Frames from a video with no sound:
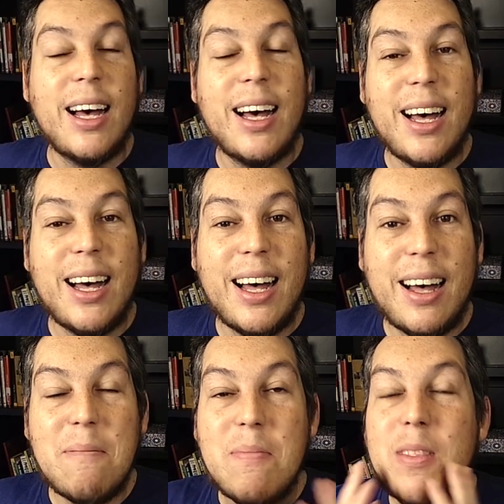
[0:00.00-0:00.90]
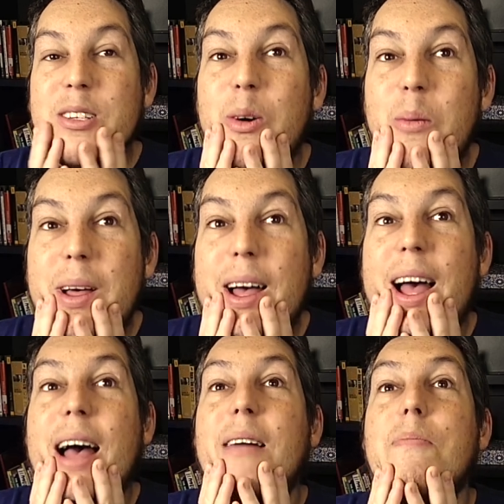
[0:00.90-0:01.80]
Uh, so,
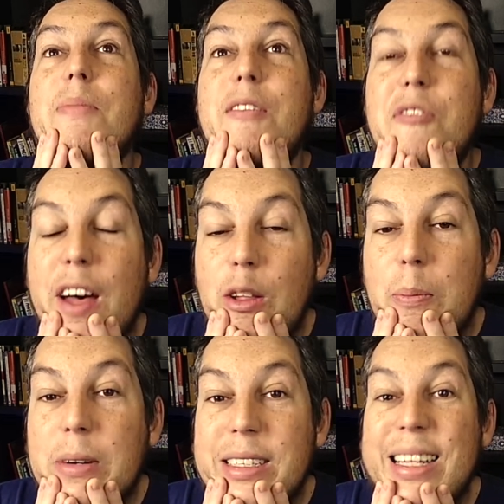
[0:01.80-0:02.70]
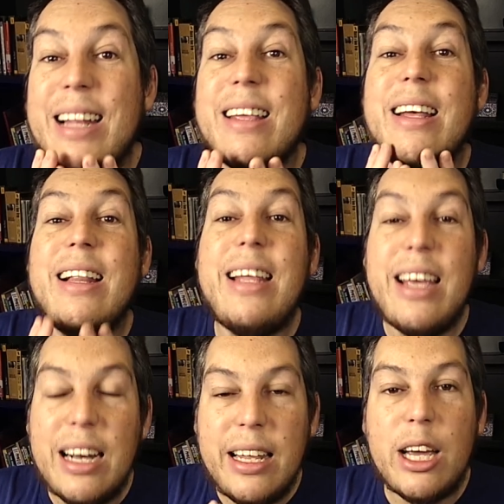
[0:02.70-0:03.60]
developers that
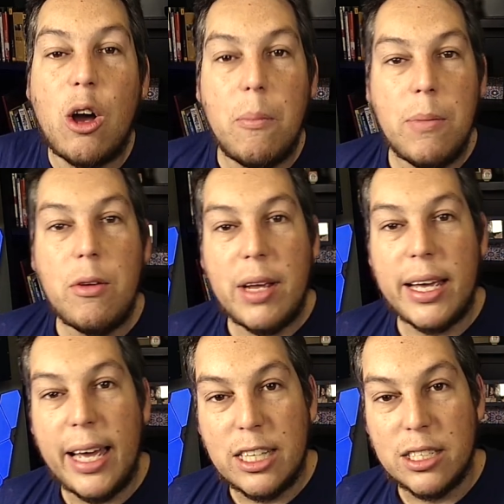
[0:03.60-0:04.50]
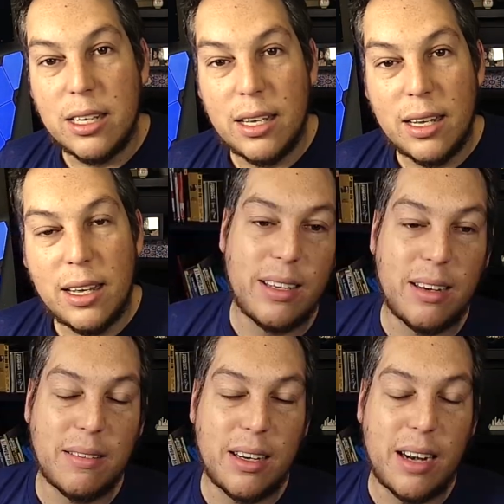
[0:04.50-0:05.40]
clearly communicate,
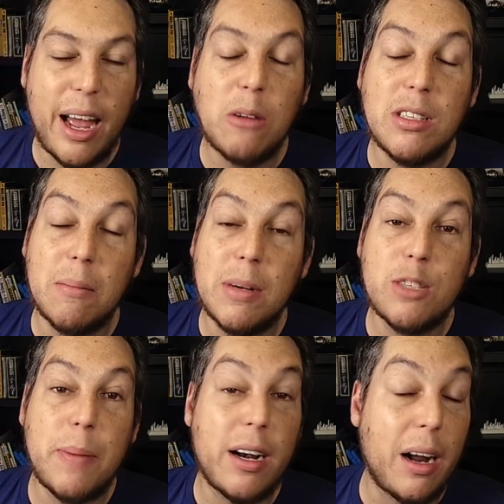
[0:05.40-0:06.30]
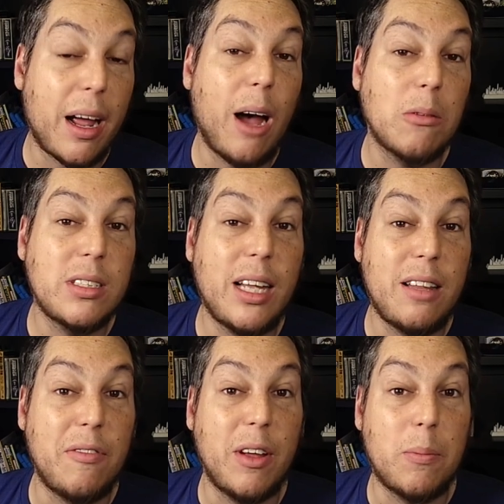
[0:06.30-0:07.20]
they're, they're held in a much better account
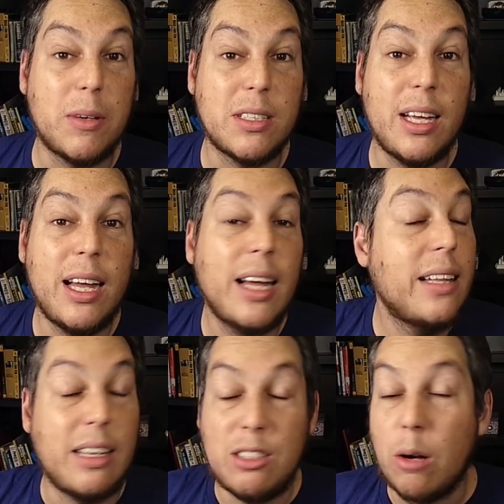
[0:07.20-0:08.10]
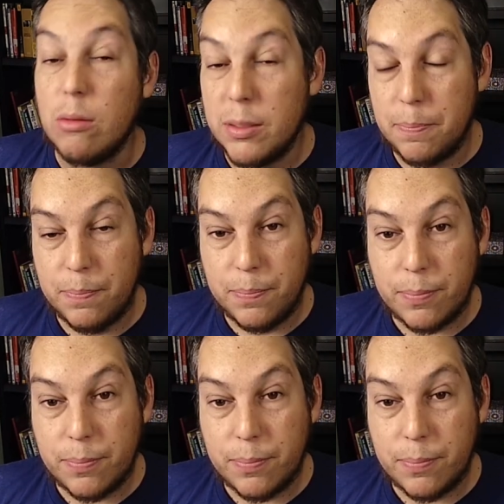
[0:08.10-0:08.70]
than developers that don't.